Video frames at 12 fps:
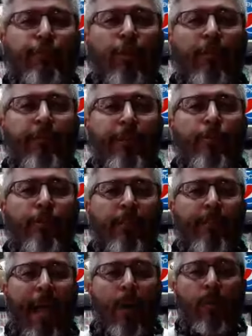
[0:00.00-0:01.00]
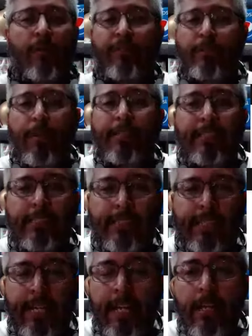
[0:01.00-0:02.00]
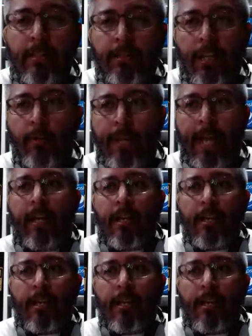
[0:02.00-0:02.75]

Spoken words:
to abuse the power of his presidency. So, yeah.